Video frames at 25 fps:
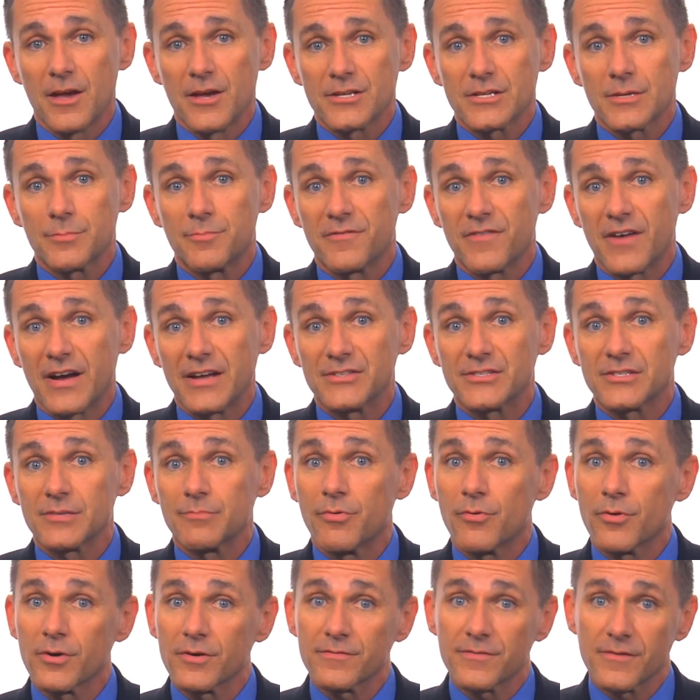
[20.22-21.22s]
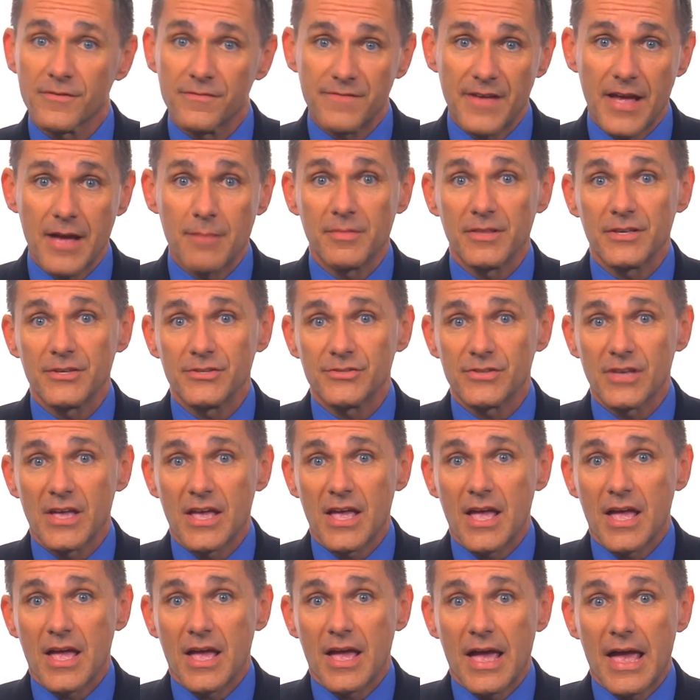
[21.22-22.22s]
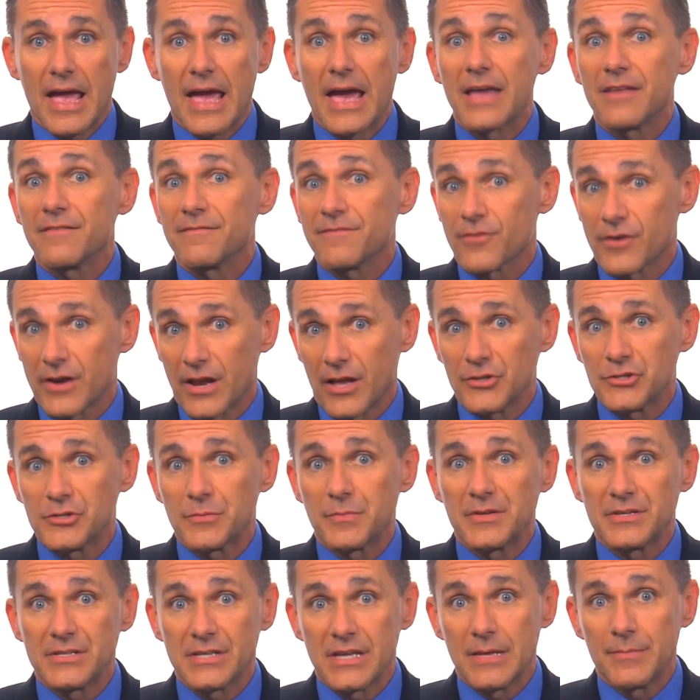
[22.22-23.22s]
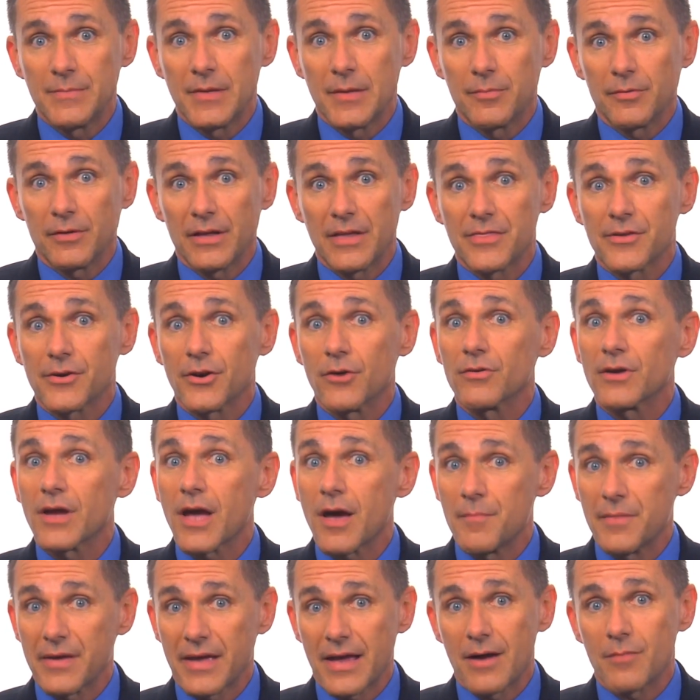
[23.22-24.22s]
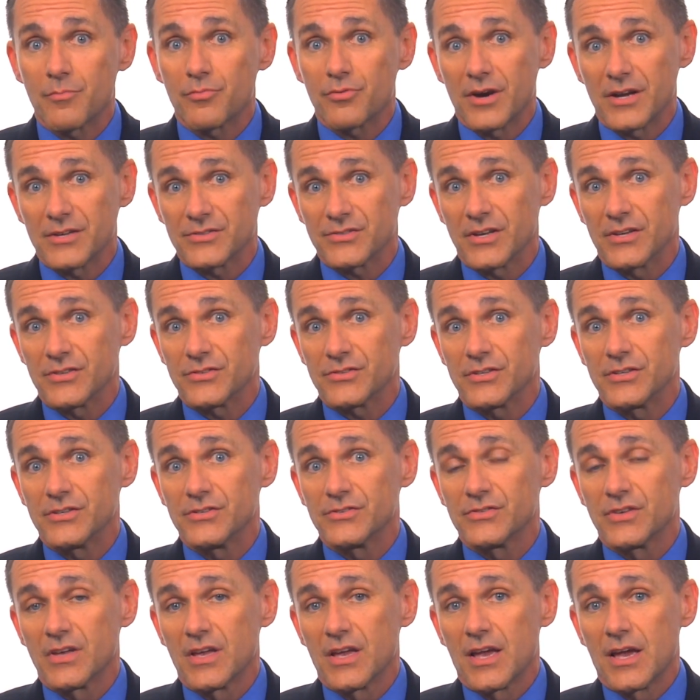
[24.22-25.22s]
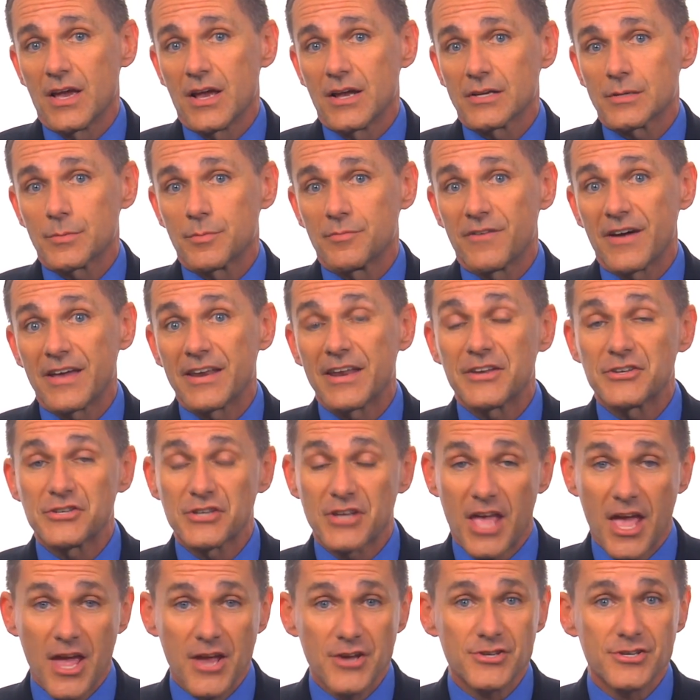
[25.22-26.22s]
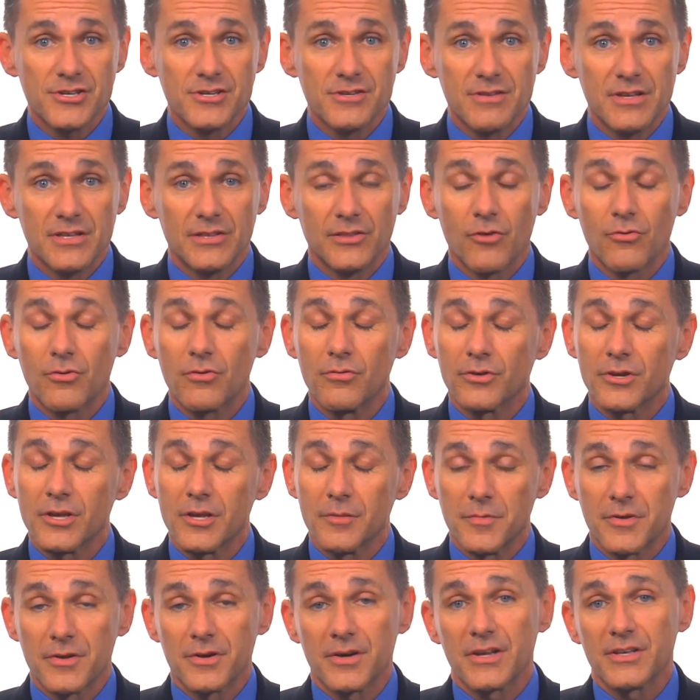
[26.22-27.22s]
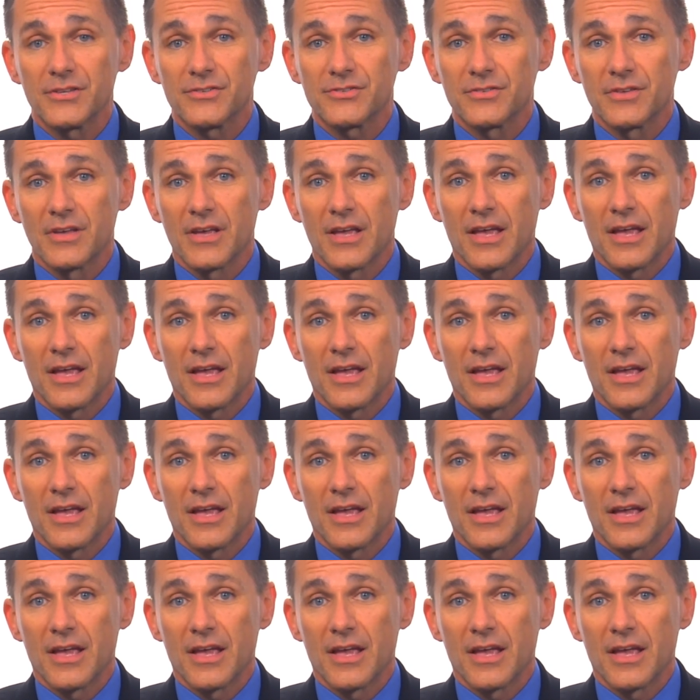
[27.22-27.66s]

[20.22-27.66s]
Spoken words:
To provide support for families and for LGBT people in their own coming out processes, to provide education in local communities,